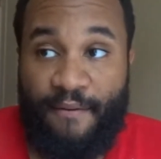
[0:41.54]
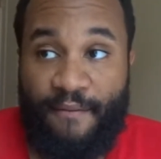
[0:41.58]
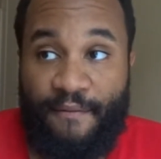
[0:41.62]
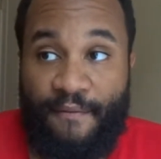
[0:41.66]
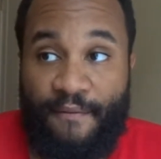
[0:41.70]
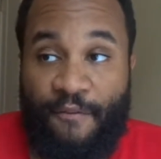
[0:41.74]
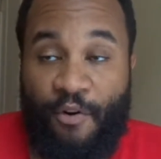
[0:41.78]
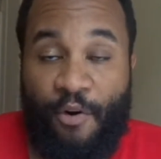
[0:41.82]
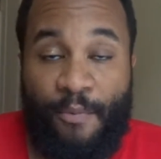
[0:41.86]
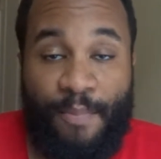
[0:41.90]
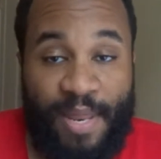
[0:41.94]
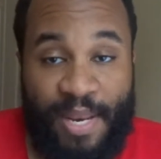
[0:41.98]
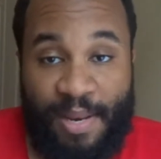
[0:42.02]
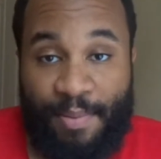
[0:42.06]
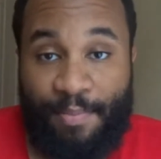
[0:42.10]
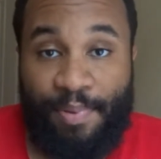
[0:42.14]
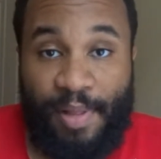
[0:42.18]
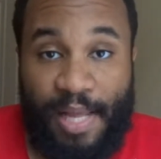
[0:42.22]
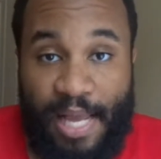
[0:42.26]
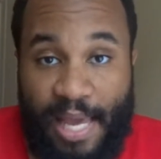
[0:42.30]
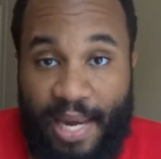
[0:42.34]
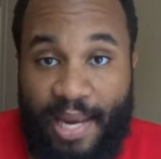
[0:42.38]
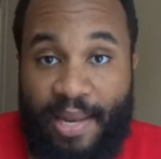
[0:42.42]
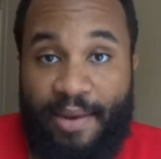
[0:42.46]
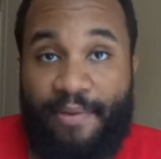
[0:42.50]
Forbidden
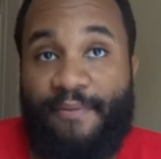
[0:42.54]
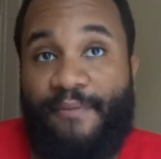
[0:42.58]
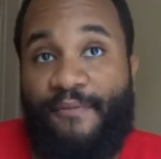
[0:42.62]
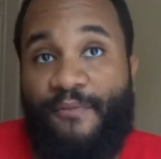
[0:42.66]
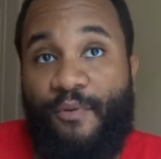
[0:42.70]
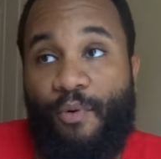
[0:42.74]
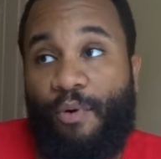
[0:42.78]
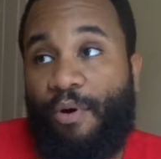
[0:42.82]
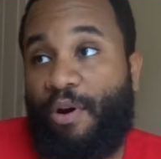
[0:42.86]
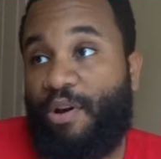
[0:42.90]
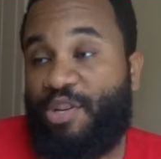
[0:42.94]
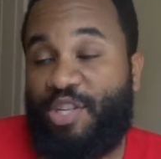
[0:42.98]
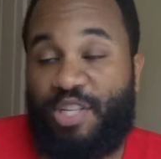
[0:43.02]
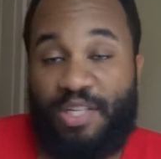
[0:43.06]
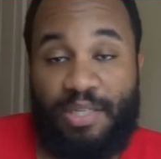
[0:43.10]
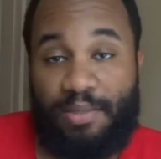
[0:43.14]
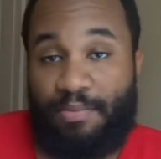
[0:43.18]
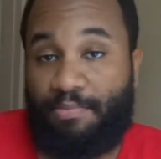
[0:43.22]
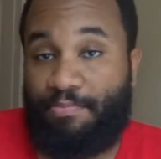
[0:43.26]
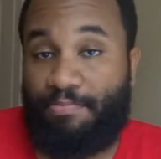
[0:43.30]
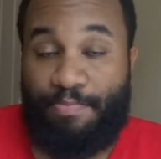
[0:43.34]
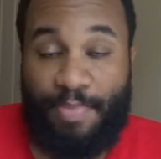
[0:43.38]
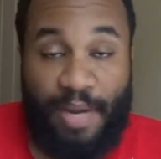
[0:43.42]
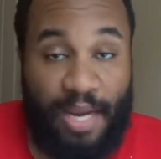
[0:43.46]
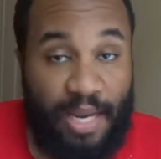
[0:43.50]
Planet for
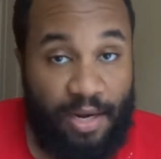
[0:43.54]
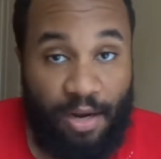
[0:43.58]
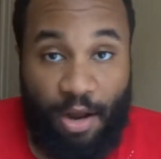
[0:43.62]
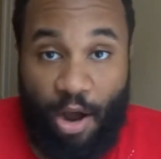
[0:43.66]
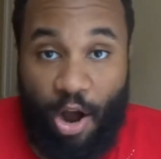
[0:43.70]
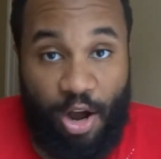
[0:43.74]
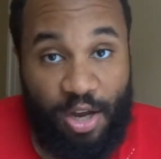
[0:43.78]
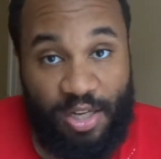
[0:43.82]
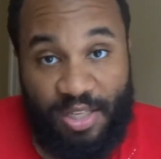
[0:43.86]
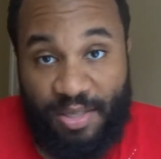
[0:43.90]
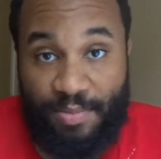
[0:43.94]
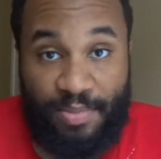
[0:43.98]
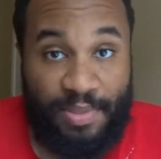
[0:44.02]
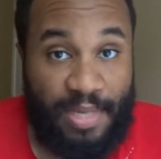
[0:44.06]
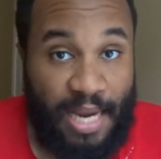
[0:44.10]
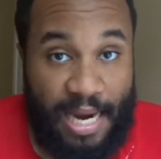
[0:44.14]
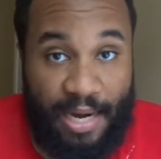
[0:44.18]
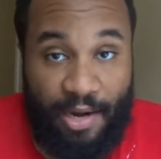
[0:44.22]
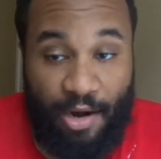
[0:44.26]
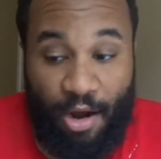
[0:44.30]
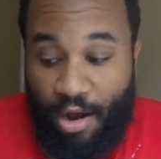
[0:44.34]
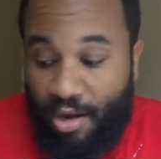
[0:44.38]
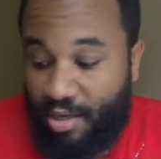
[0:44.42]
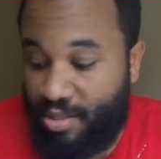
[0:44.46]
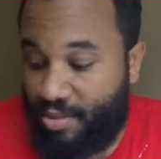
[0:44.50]
just being an awesome site
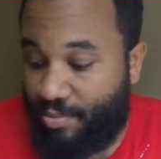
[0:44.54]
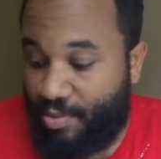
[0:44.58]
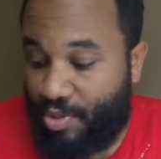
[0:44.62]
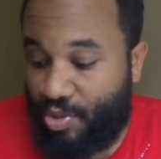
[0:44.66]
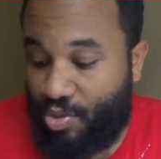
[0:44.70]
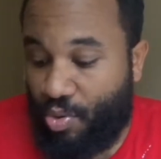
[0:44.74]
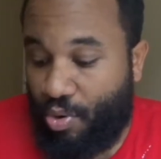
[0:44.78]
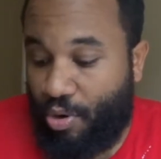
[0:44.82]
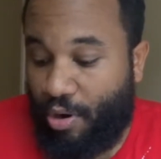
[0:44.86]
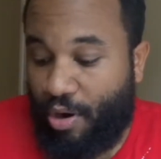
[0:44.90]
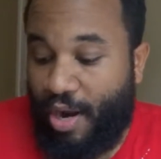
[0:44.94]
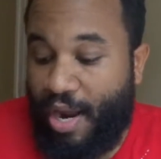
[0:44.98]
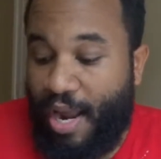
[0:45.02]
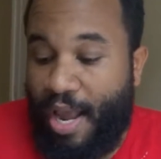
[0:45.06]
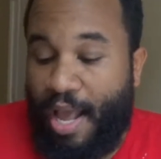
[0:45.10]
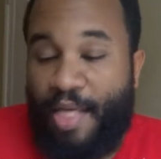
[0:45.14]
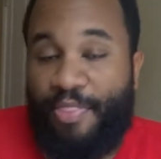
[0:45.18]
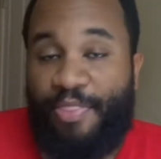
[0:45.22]
and an awesome store.